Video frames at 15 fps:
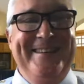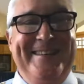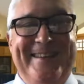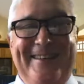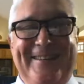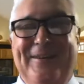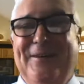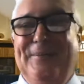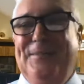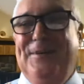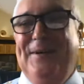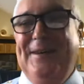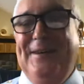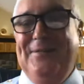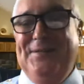then. I'm
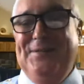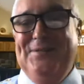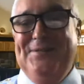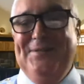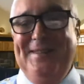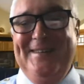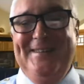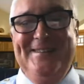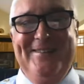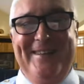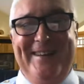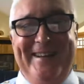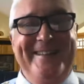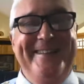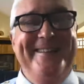Mike Evans from the
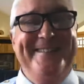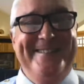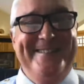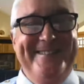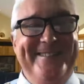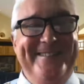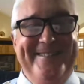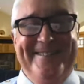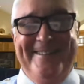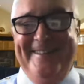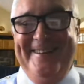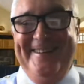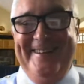Australian Security